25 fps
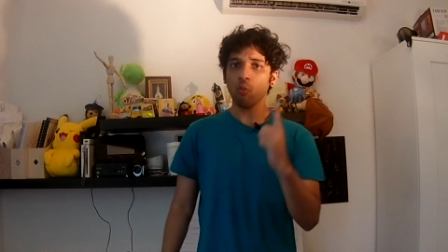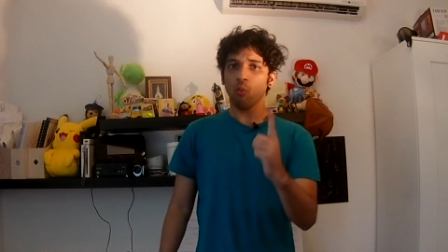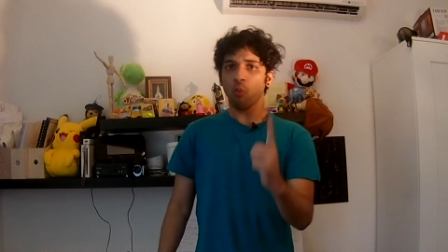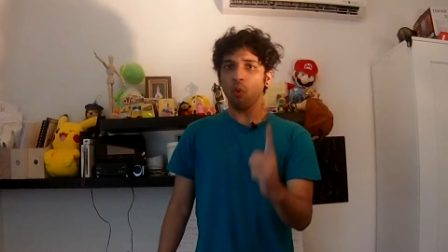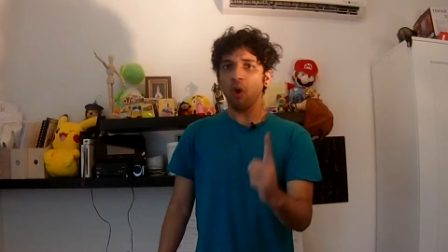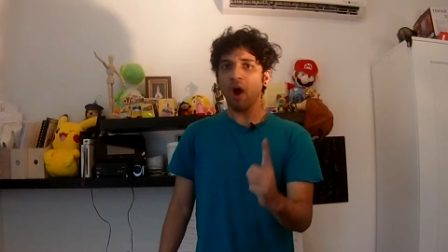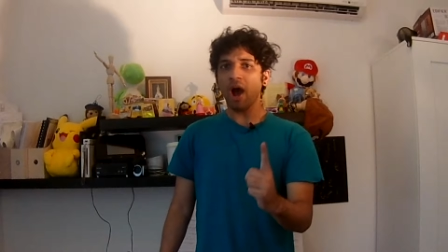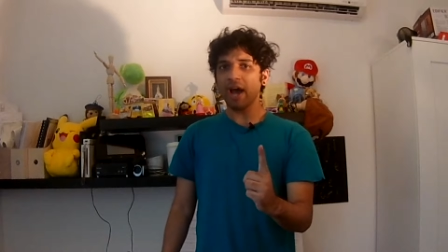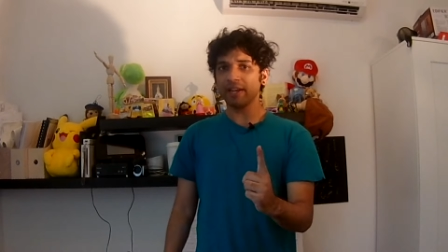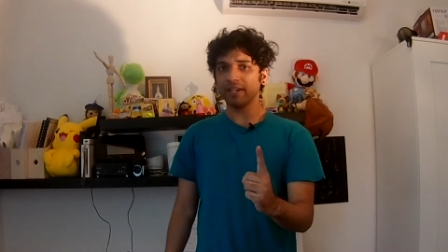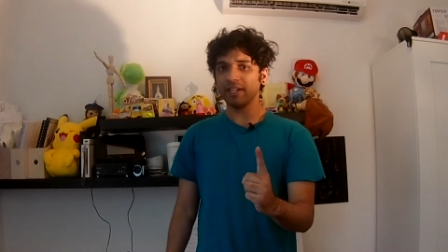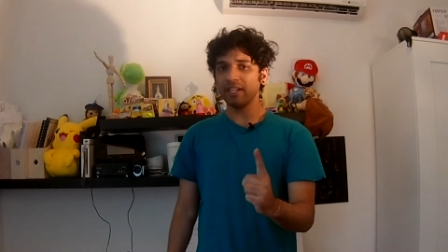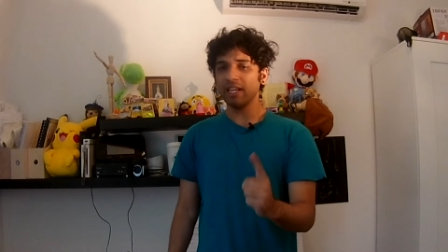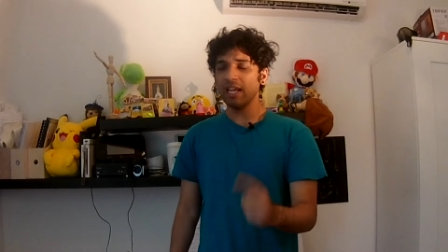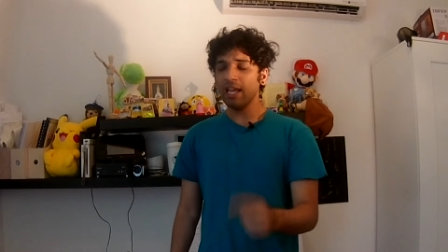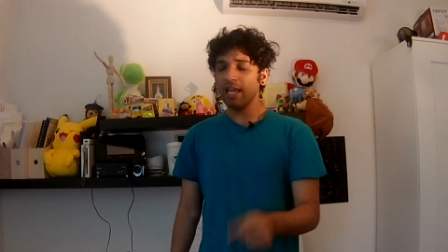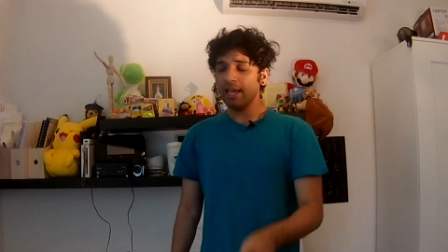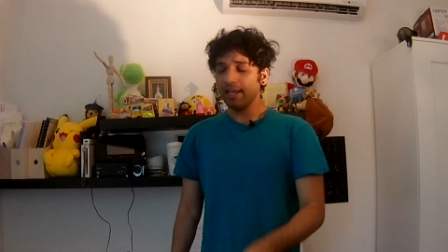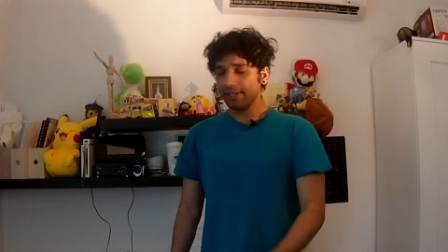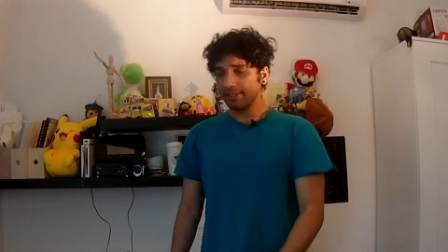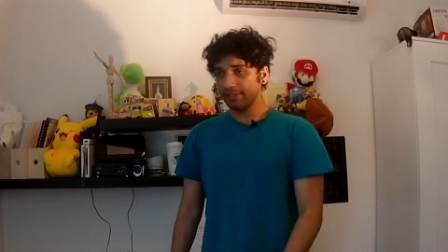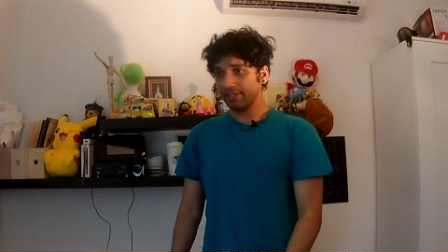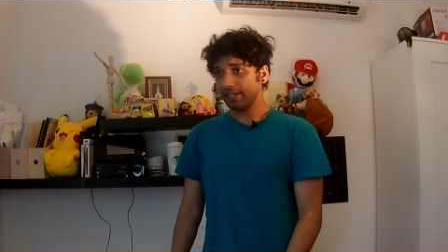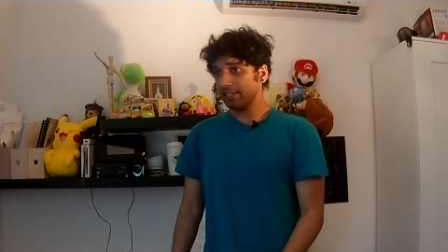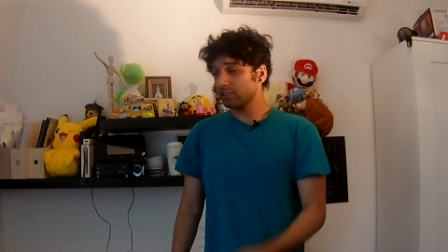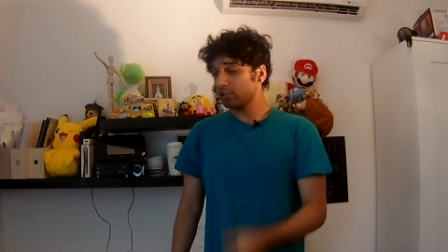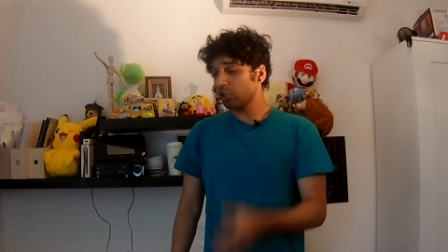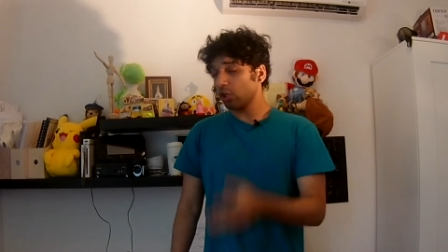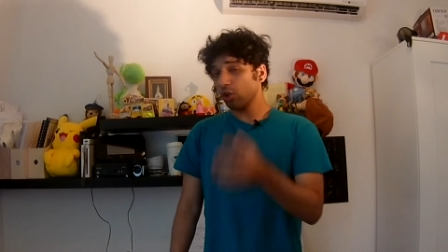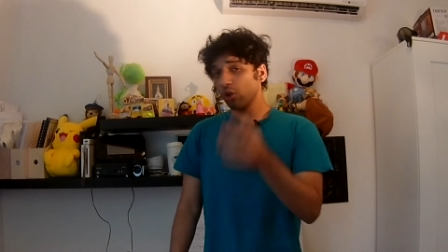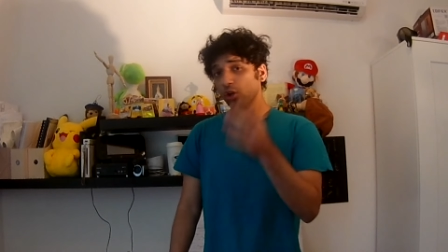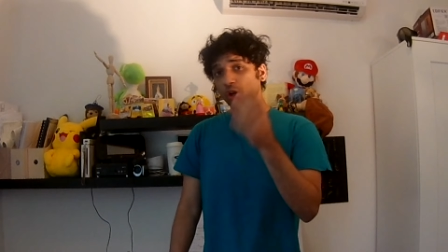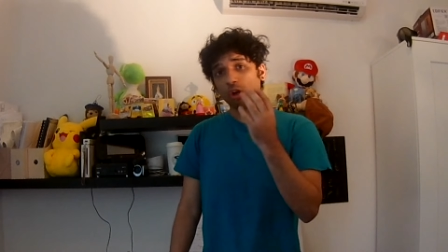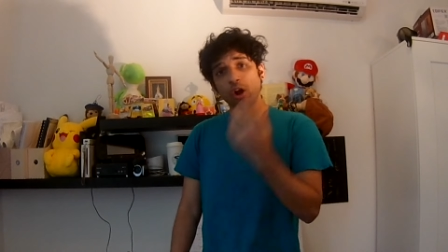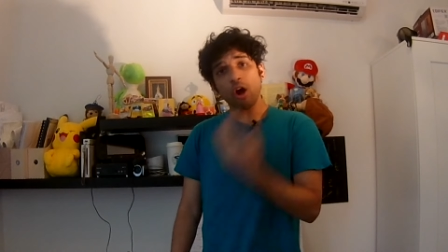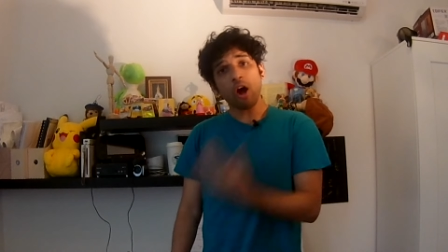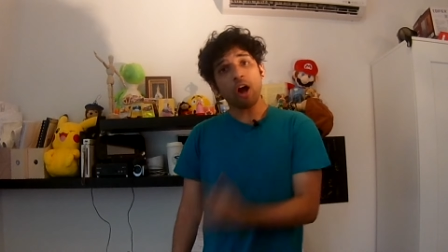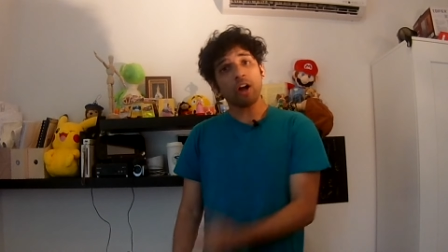One, there's a
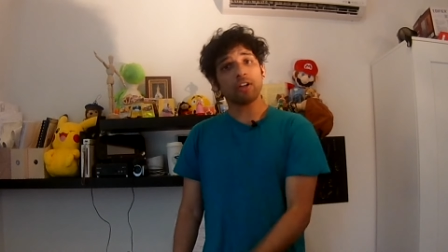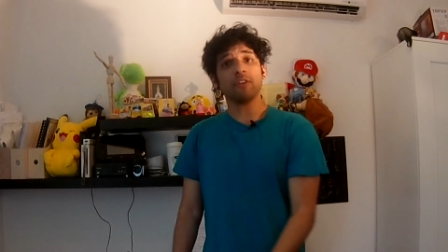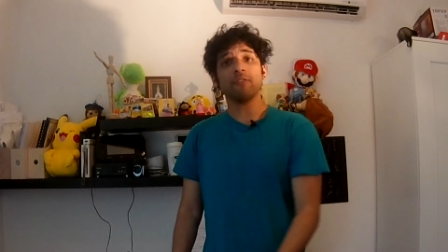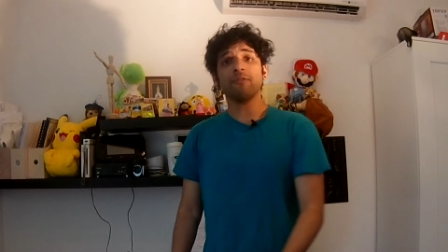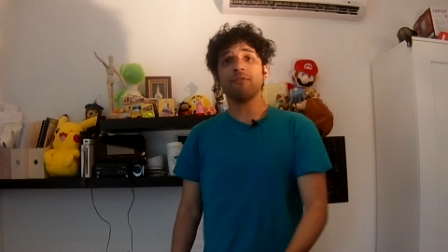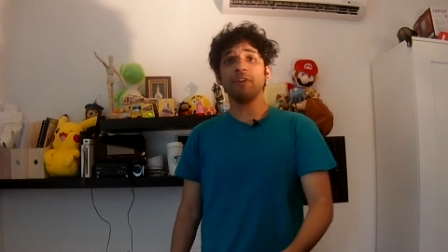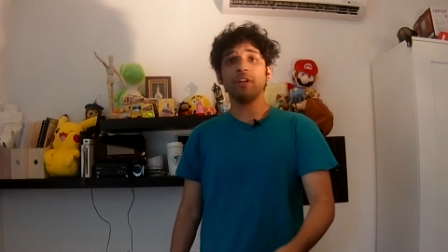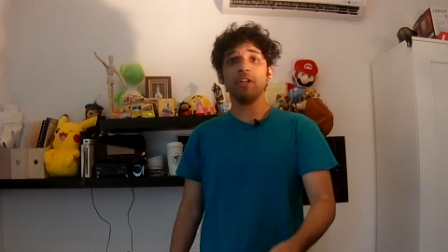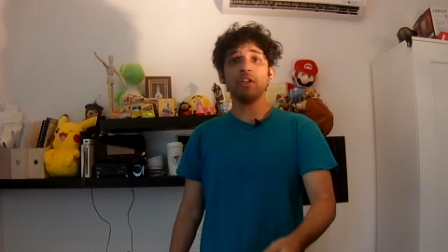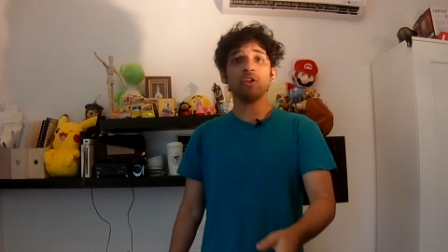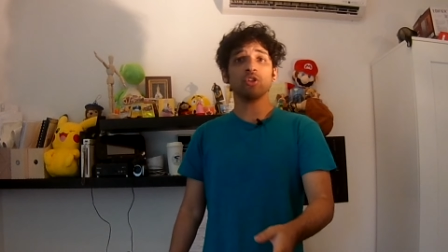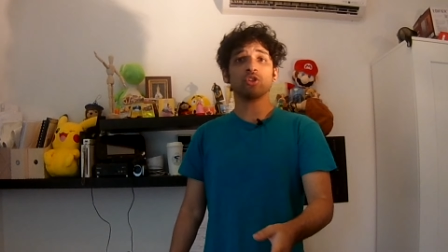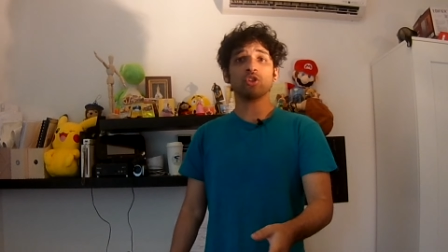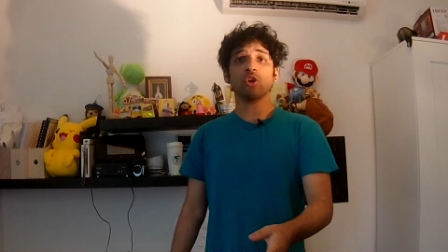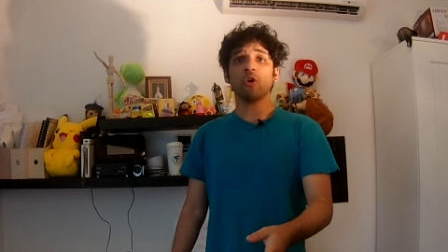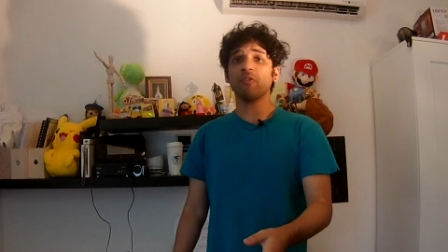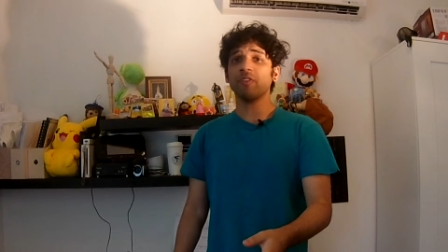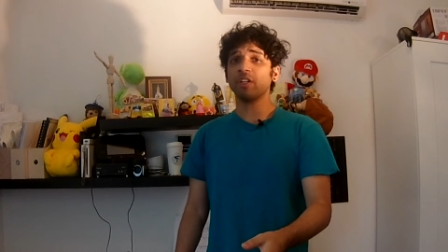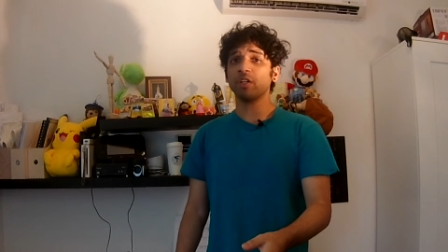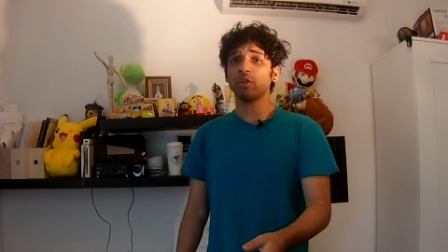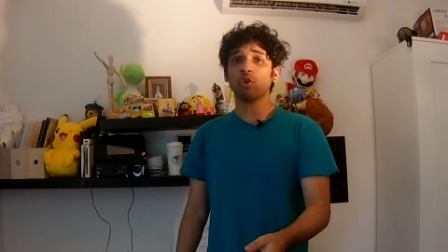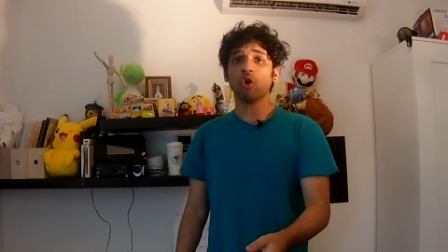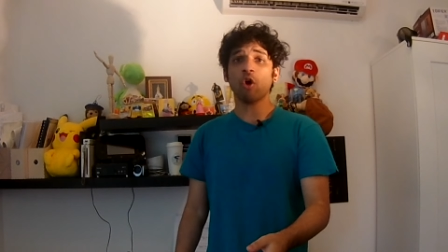lot of videos already